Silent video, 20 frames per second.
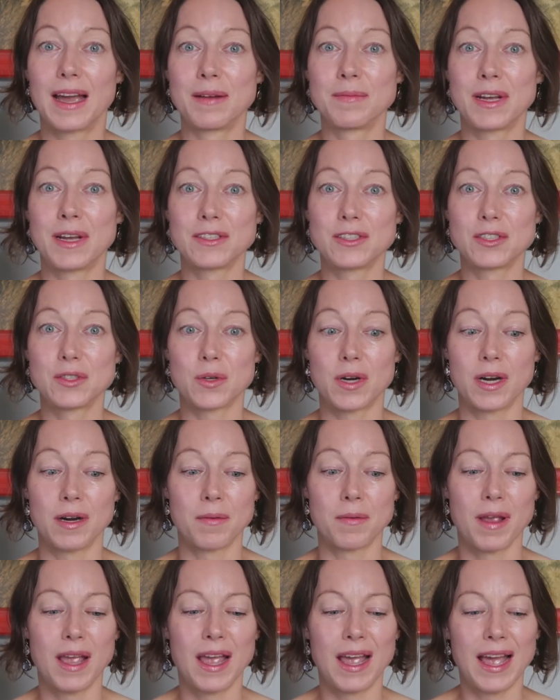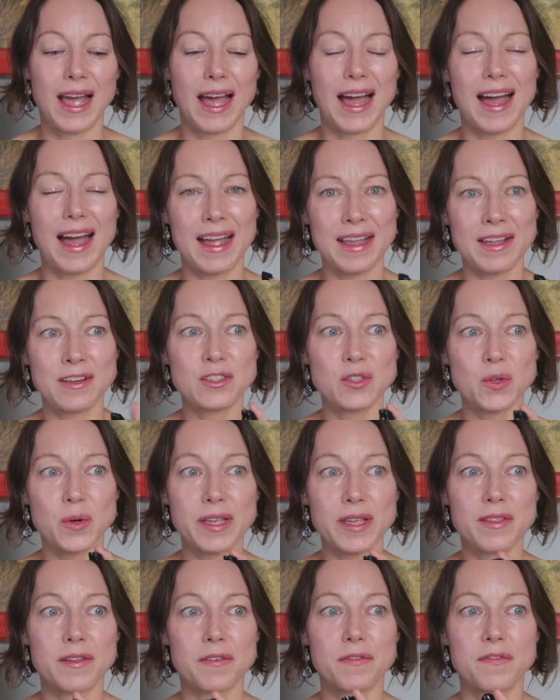I'm not sure. I
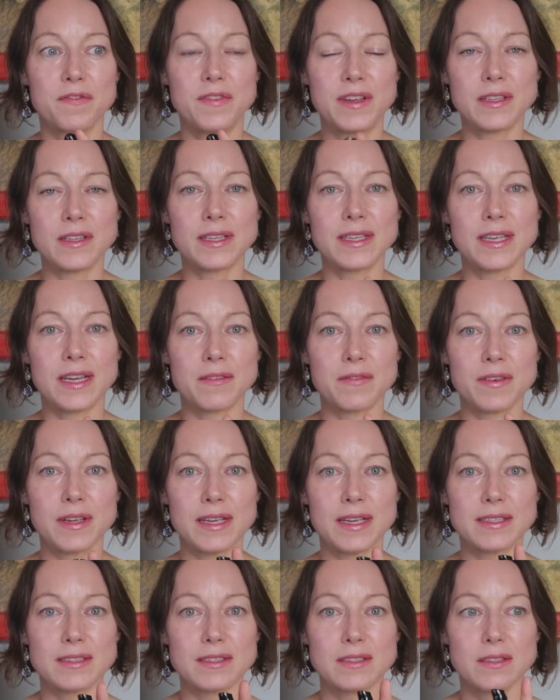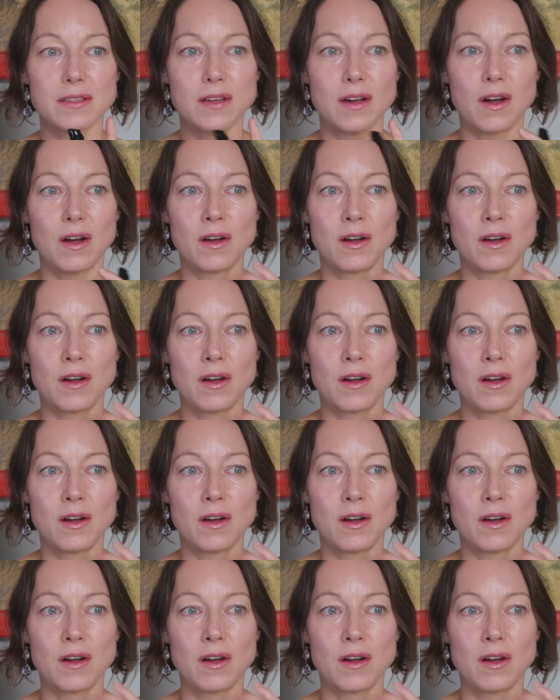enjoy the feeling of it